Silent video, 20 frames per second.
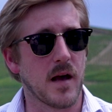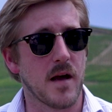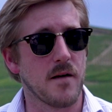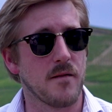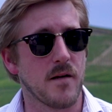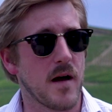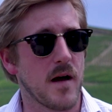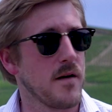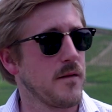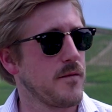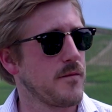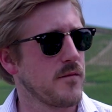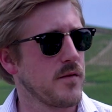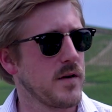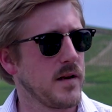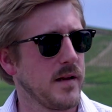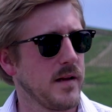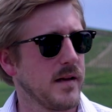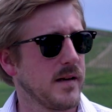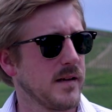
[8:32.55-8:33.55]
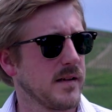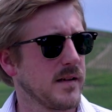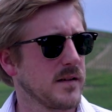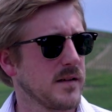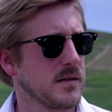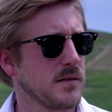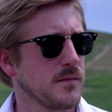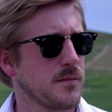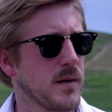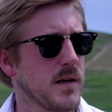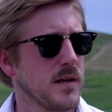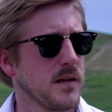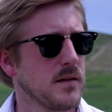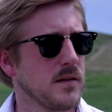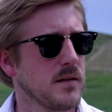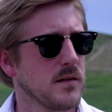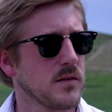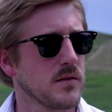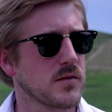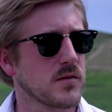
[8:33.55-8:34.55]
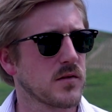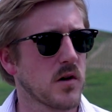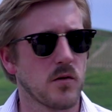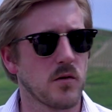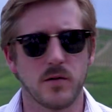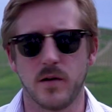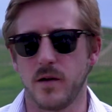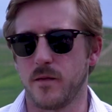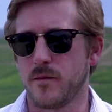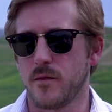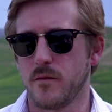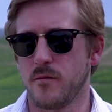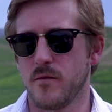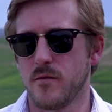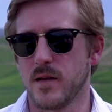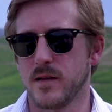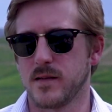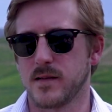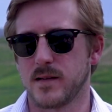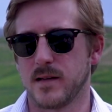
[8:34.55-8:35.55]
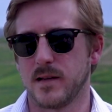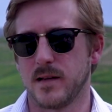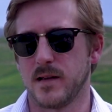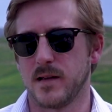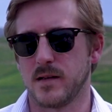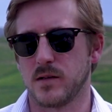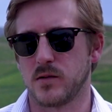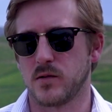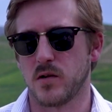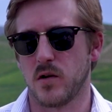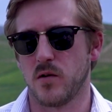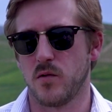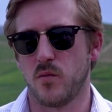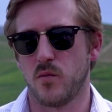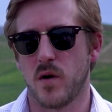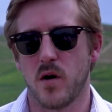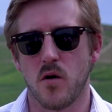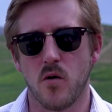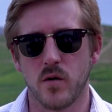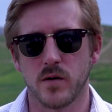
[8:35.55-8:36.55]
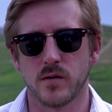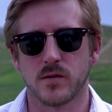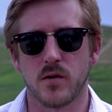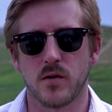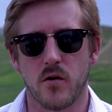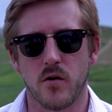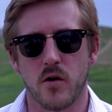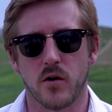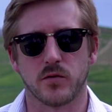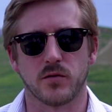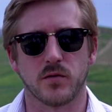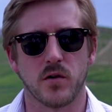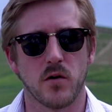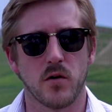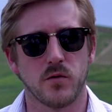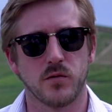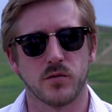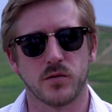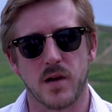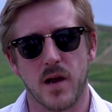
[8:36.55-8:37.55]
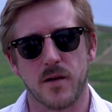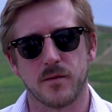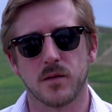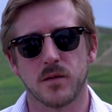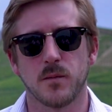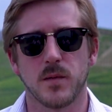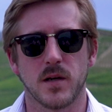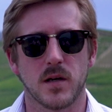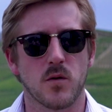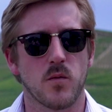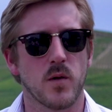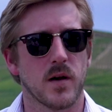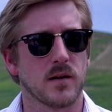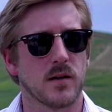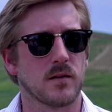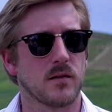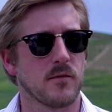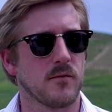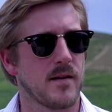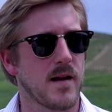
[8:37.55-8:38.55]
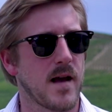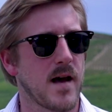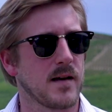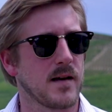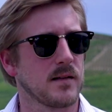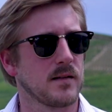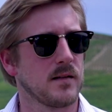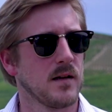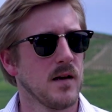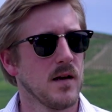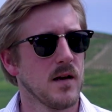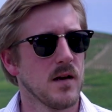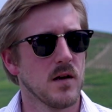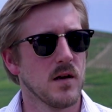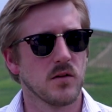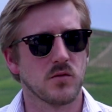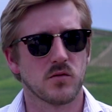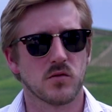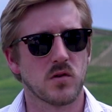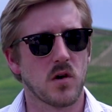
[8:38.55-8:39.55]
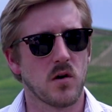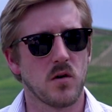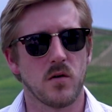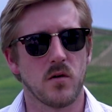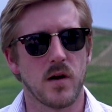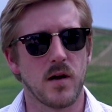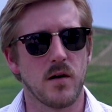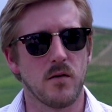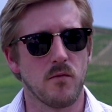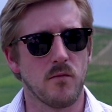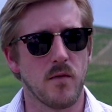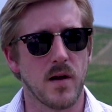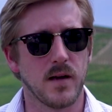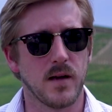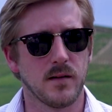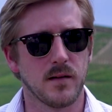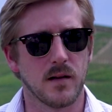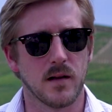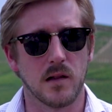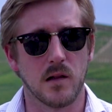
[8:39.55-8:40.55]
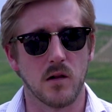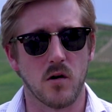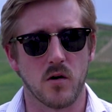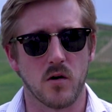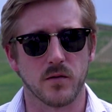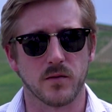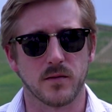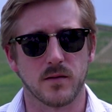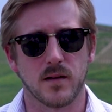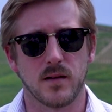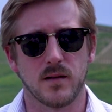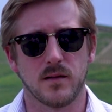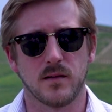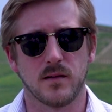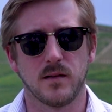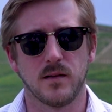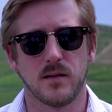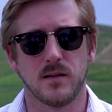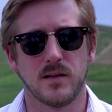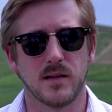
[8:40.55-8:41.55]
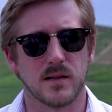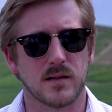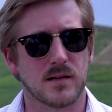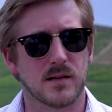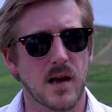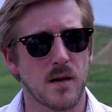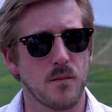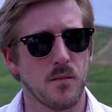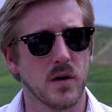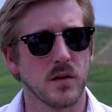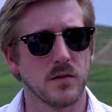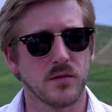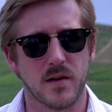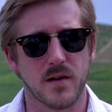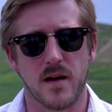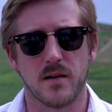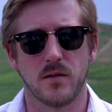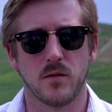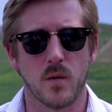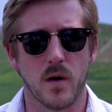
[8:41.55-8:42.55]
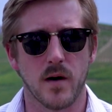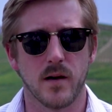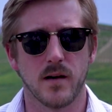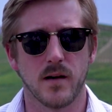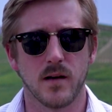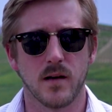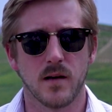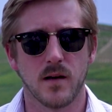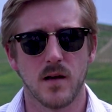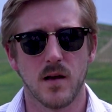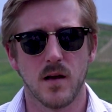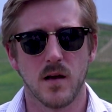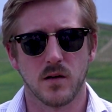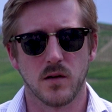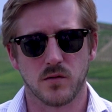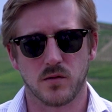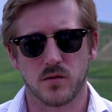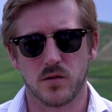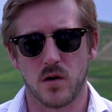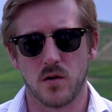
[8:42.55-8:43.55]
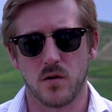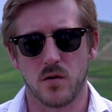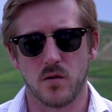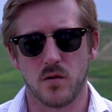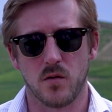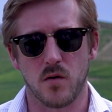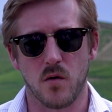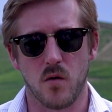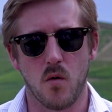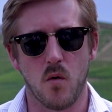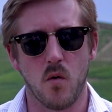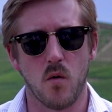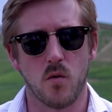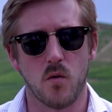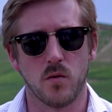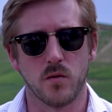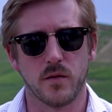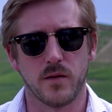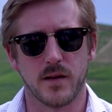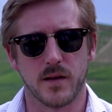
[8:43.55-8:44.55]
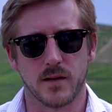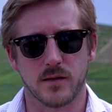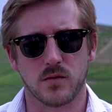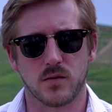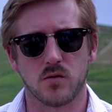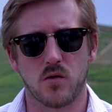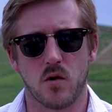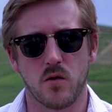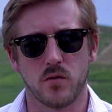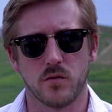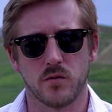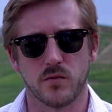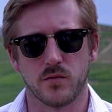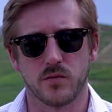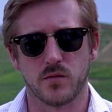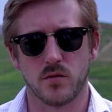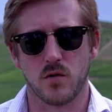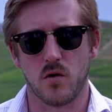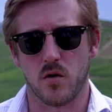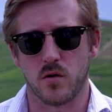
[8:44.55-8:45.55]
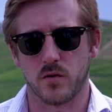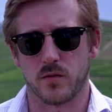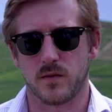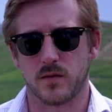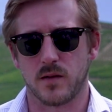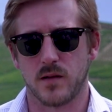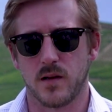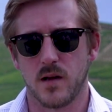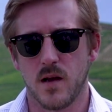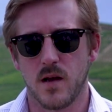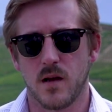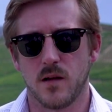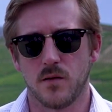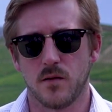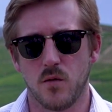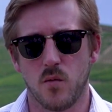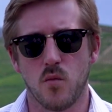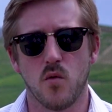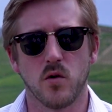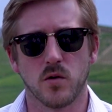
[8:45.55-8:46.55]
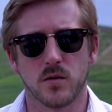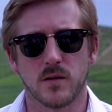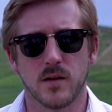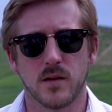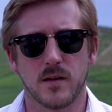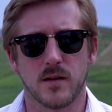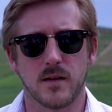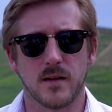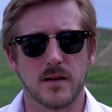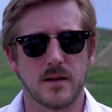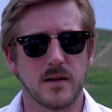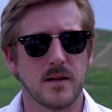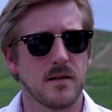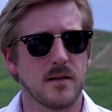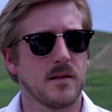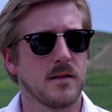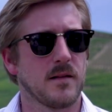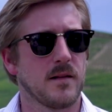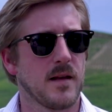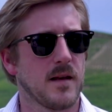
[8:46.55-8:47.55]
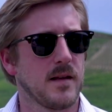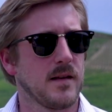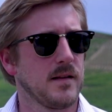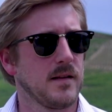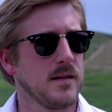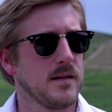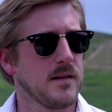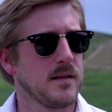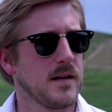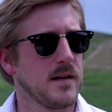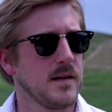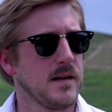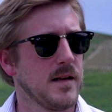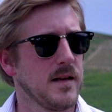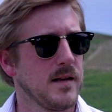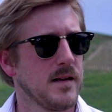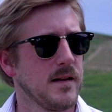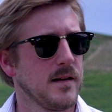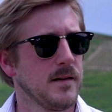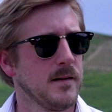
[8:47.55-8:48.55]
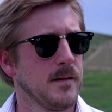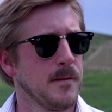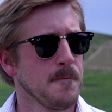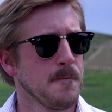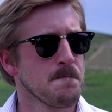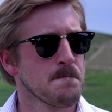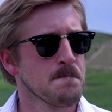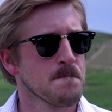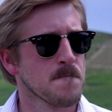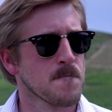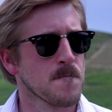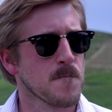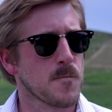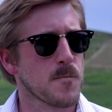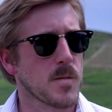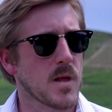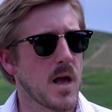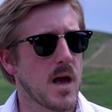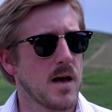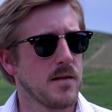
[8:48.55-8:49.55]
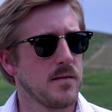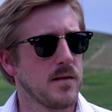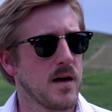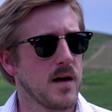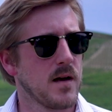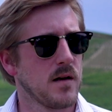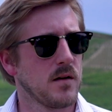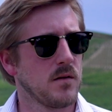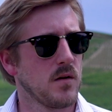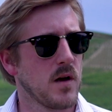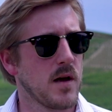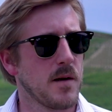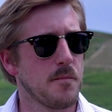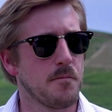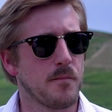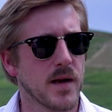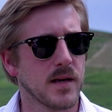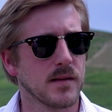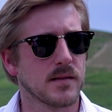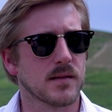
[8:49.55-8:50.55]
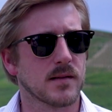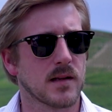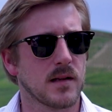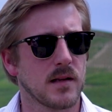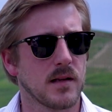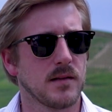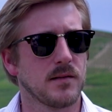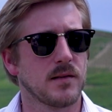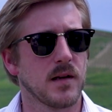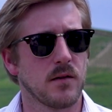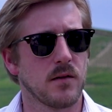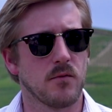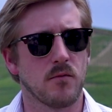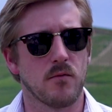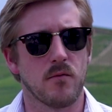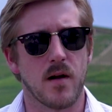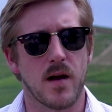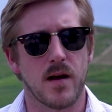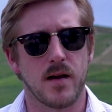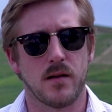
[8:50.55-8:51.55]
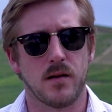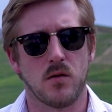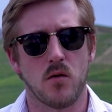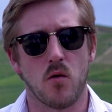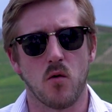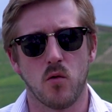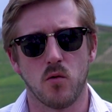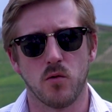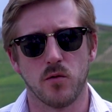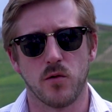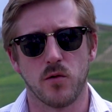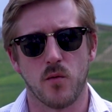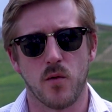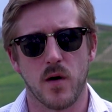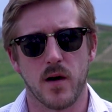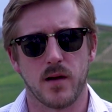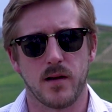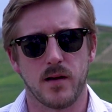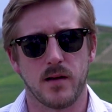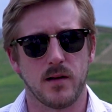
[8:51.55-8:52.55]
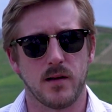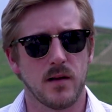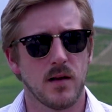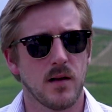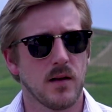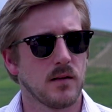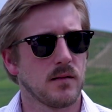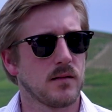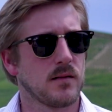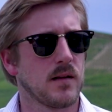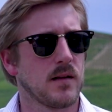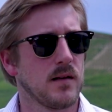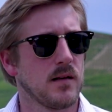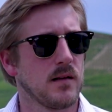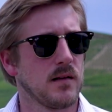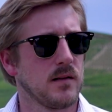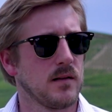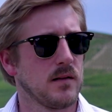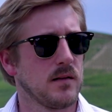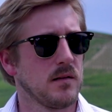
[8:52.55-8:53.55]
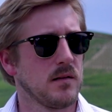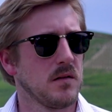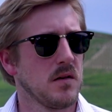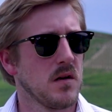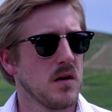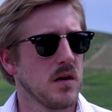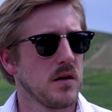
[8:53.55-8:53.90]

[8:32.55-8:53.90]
Every year has been so different recently, so we're always on our toes. You have to be quick to react. So it rained a lot in December, January. So all the soils got the water they needed. And then it basically didn't rain all the way till